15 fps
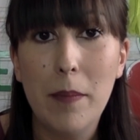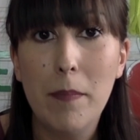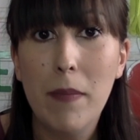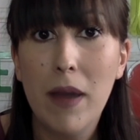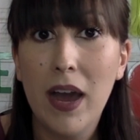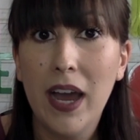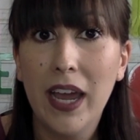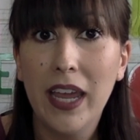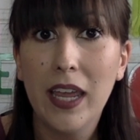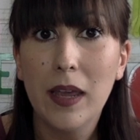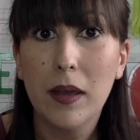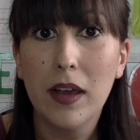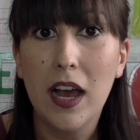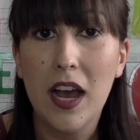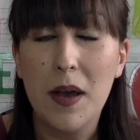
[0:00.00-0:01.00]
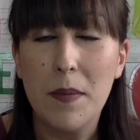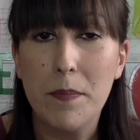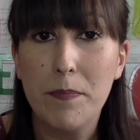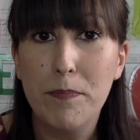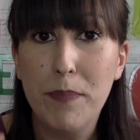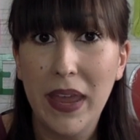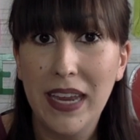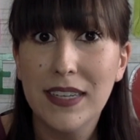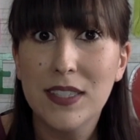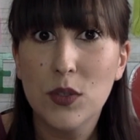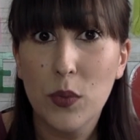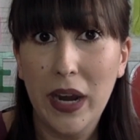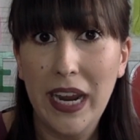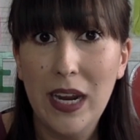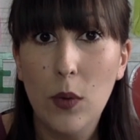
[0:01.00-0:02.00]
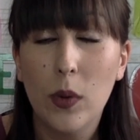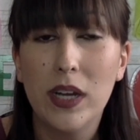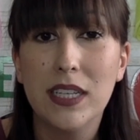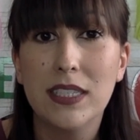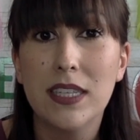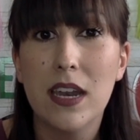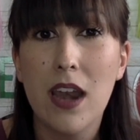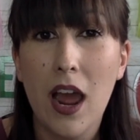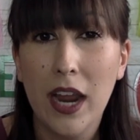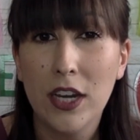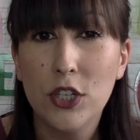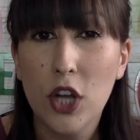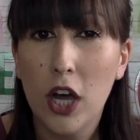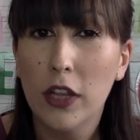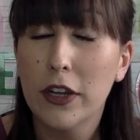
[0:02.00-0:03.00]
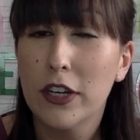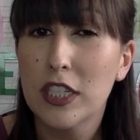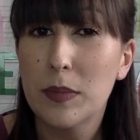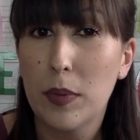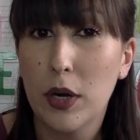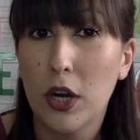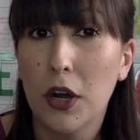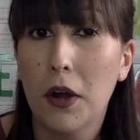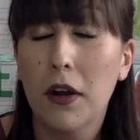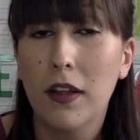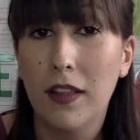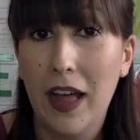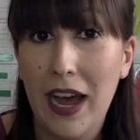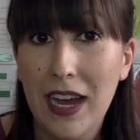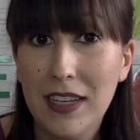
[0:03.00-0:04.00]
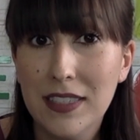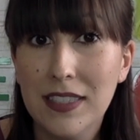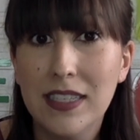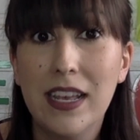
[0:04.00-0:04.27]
my base rate was $9 per class.